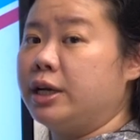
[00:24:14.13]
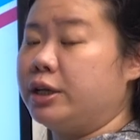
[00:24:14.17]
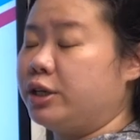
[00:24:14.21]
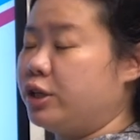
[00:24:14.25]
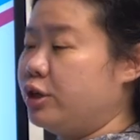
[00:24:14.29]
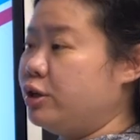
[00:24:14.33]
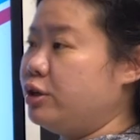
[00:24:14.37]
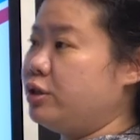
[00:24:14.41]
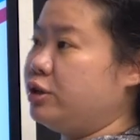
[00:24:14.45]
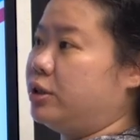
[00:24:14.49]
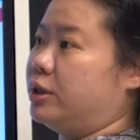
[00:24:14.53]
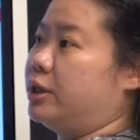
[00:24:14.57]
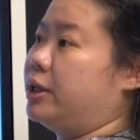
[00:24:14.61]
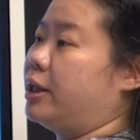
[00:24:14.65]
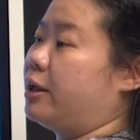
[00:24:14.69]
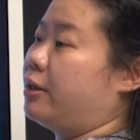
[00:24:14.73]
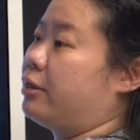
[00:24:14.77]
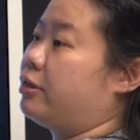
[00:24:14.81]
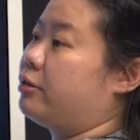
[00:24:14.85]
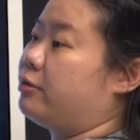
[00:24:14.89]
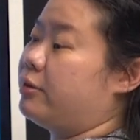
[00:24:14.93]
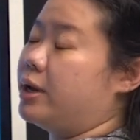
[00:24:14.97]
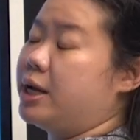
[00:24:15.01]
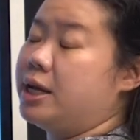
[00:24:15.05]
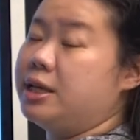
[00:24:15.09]
Usually there are
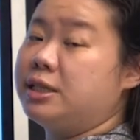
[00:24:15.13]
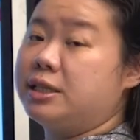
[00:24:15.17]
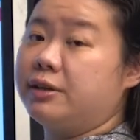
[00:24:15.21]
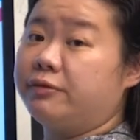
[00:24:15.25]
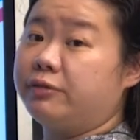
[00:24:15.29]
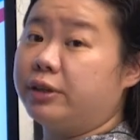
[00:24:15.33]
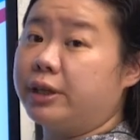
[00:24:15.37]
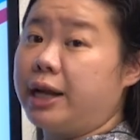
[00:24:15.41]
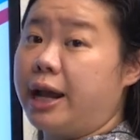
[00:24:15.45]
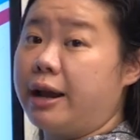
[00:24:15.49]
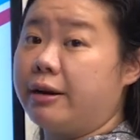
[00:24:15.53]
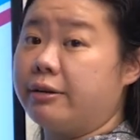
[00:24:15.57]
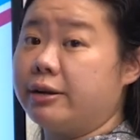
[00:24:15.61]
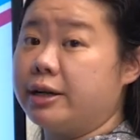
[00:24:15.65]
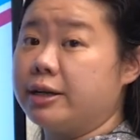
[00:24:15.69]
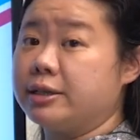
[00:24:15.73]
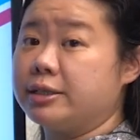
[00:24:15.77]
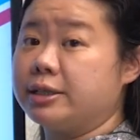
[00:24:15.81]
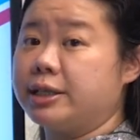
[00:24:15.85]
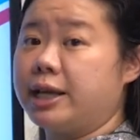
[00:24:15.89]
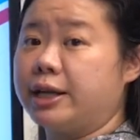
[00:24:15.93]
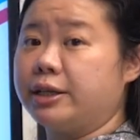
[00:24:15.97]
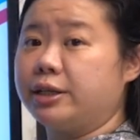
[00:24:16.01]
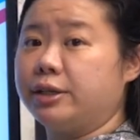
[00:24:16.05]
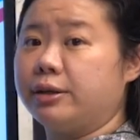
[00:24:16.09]
3 different
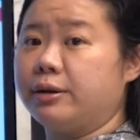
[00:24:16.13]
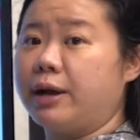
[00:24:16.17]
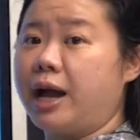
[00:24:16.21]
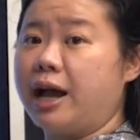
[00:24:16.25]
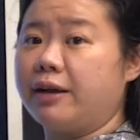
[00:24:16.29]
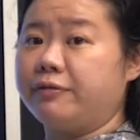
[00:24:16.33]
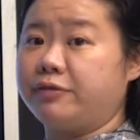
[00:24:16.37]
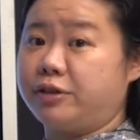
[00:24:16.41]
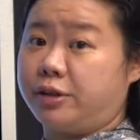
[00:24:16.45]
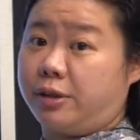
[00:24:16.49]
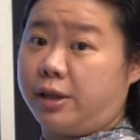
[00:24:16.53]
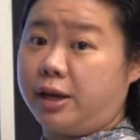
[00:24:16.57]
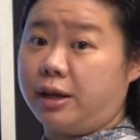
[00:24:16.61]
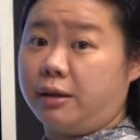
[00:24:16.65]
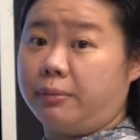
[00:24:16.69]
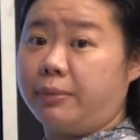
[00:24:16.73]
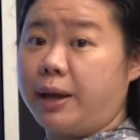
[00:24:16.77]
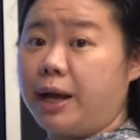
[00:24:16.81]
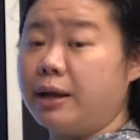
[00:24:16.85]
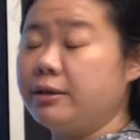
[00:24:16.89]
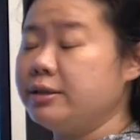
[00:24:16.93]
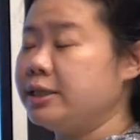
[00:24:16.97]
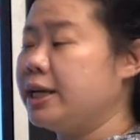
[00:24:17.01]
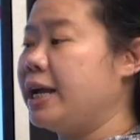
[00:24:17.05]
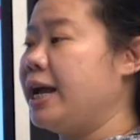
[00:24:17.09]
areas that you have to think
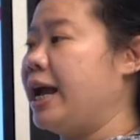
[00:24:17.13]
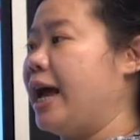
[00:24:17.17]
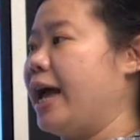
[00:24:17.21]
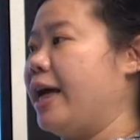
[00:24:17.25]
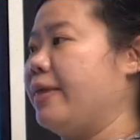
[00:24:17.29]
about,